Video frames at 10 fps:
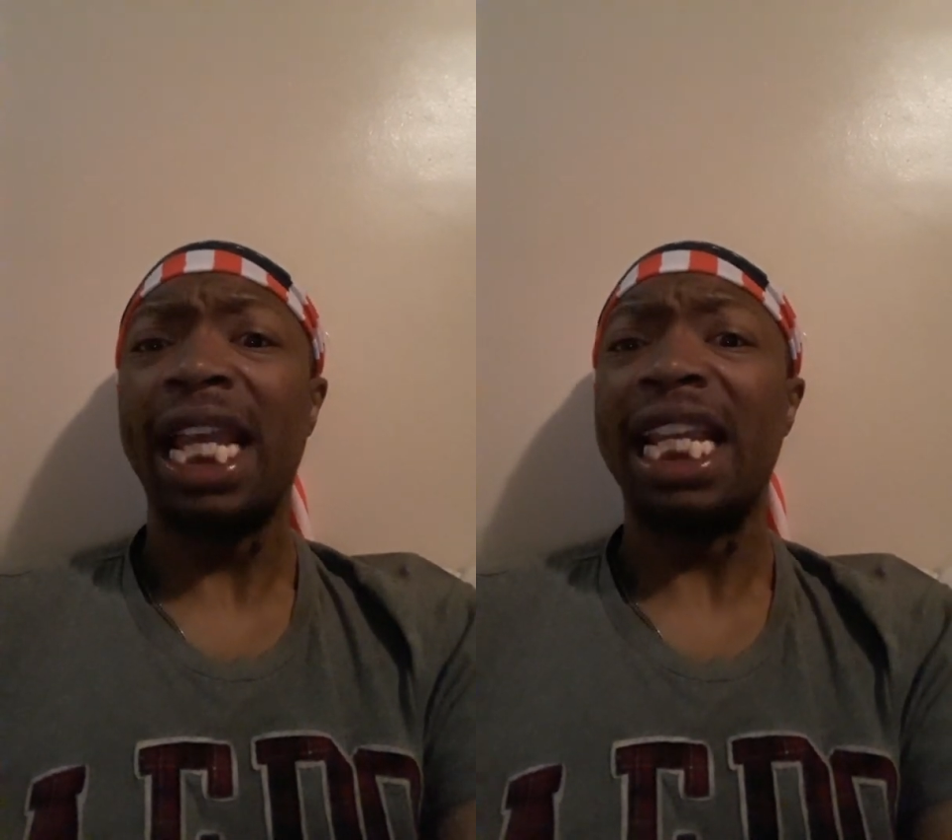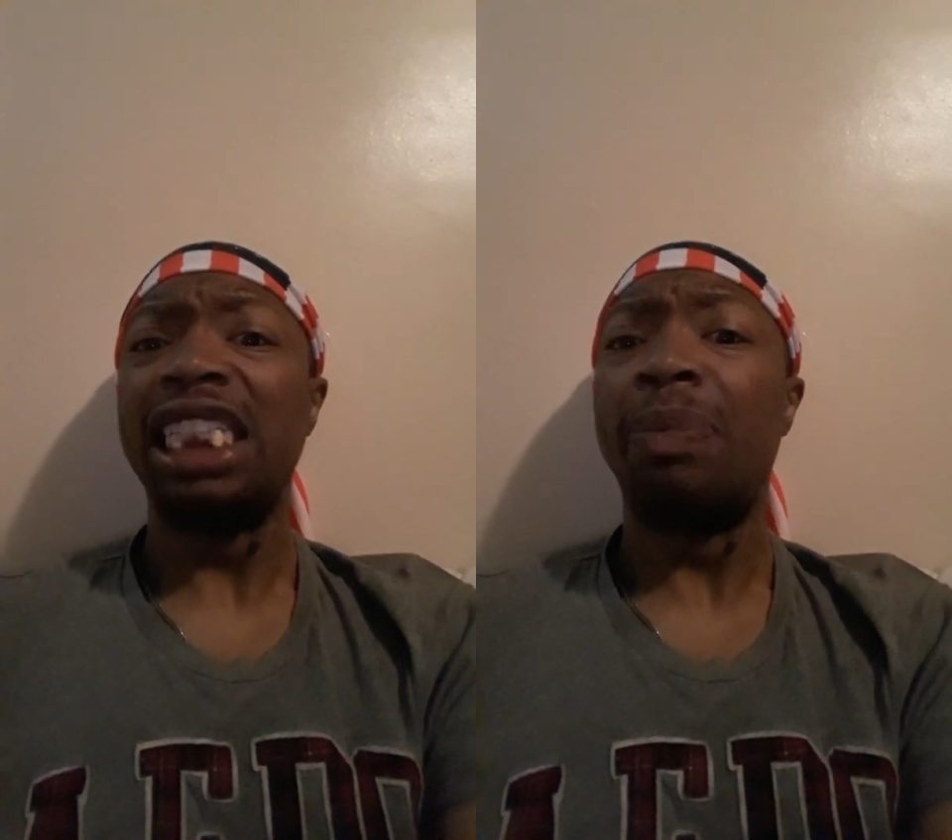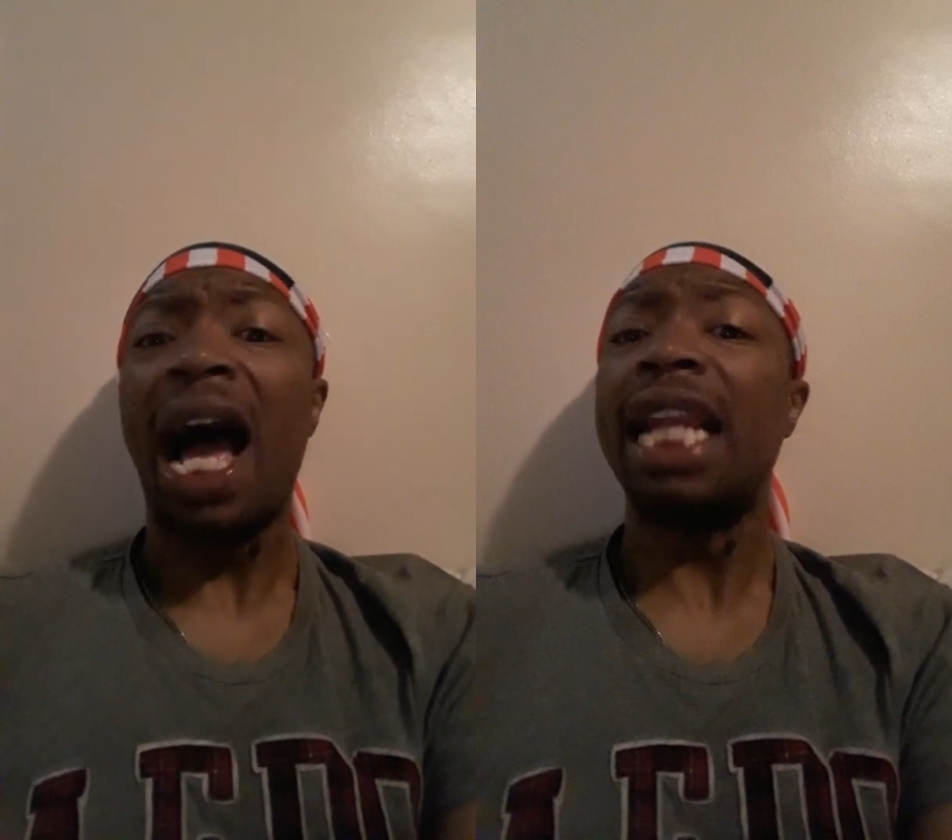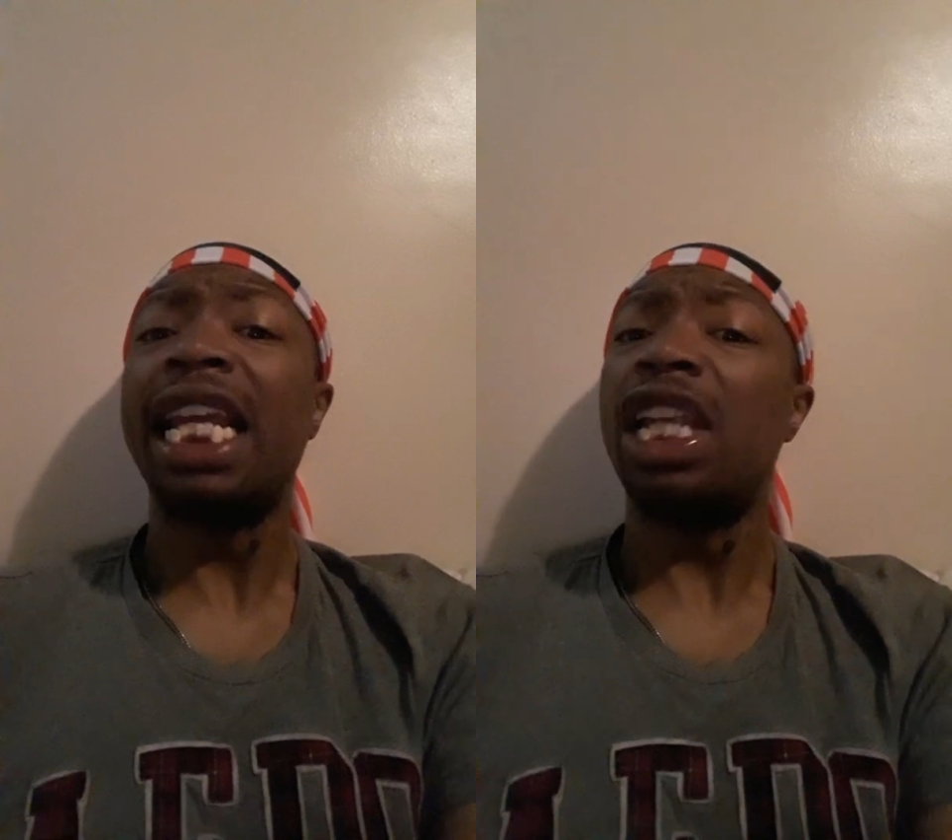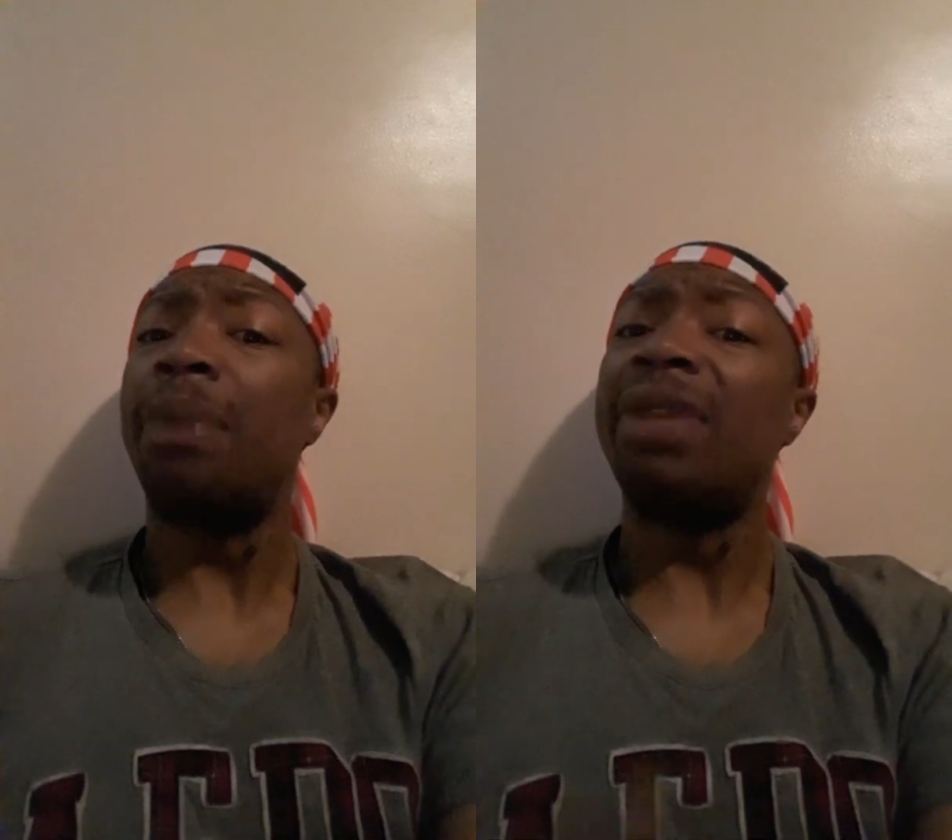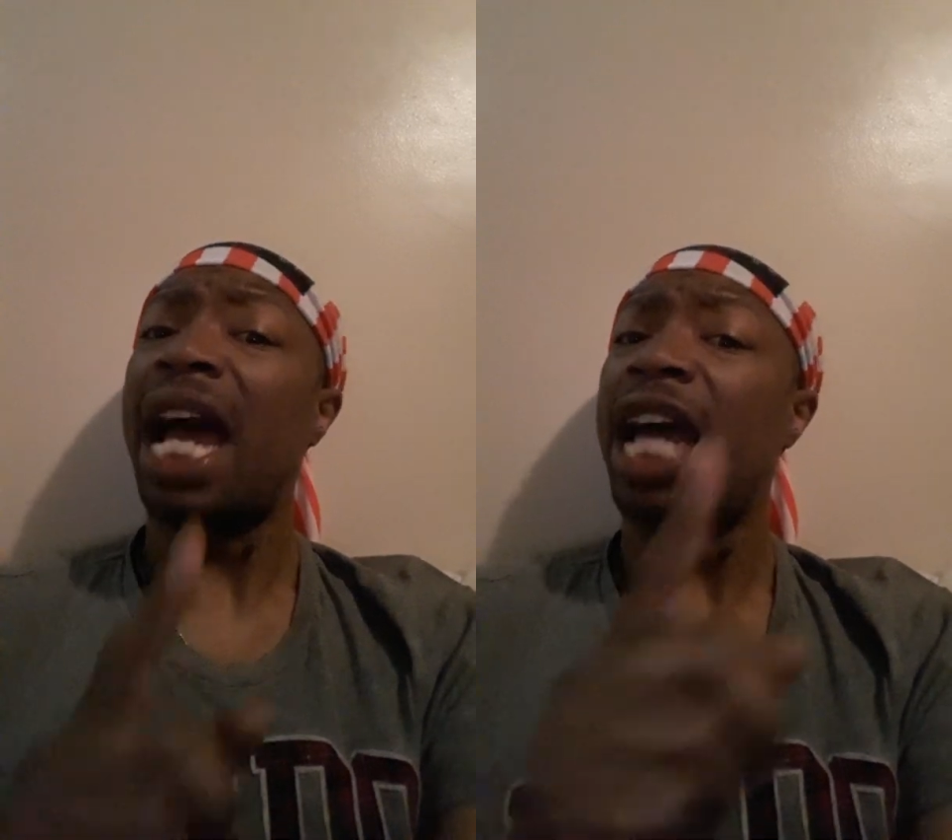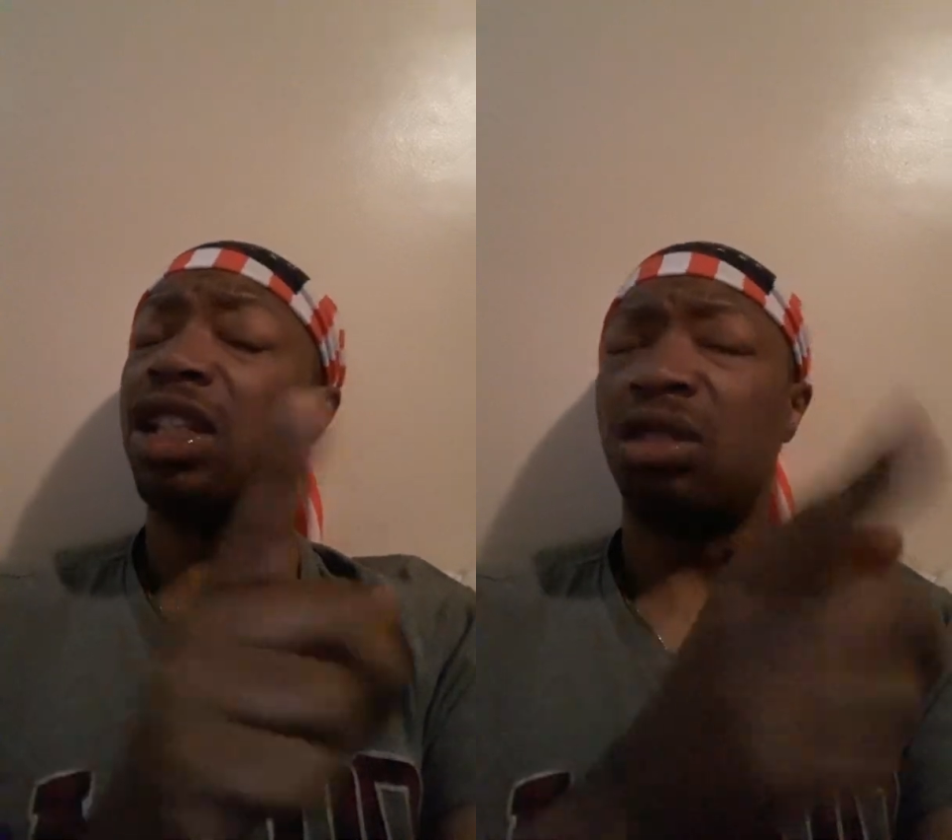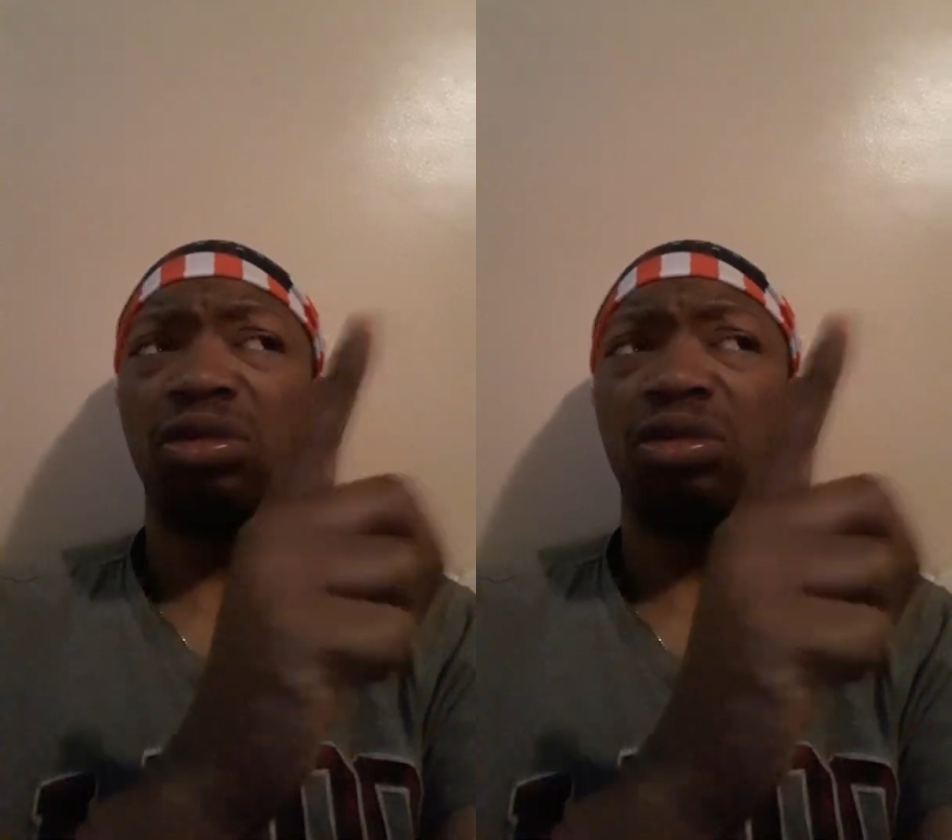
his body and him not